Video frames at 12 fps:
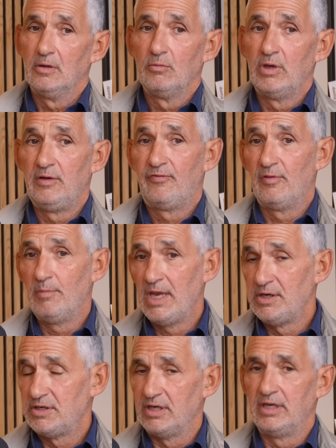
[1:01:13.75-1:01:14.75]
when you
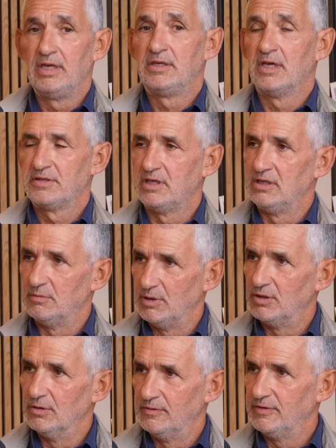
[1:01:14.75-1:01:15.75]
ferment it, it does seem to
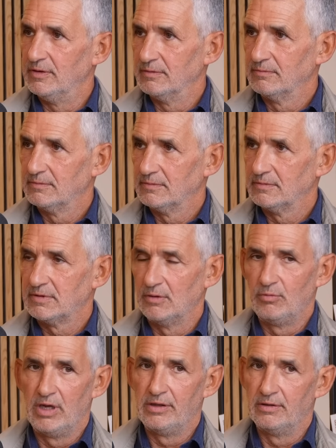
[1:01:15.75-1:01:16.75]
be good for you.
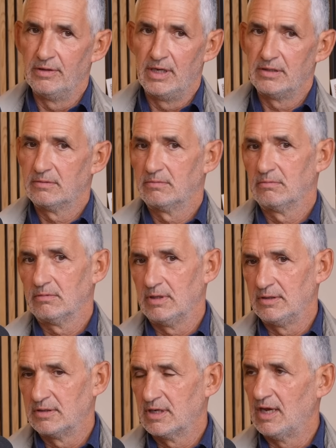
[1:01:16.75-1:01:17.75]
So whether that's
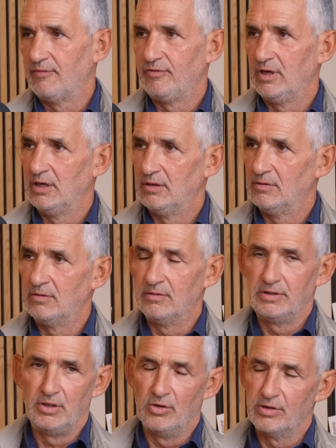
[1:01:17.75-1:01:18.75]
as kefir
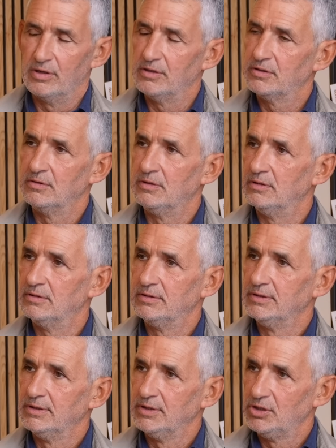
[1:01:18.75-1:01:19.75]
or yogurt or
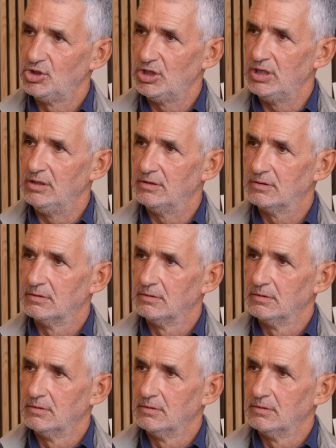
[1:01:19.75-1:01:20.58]
cheese,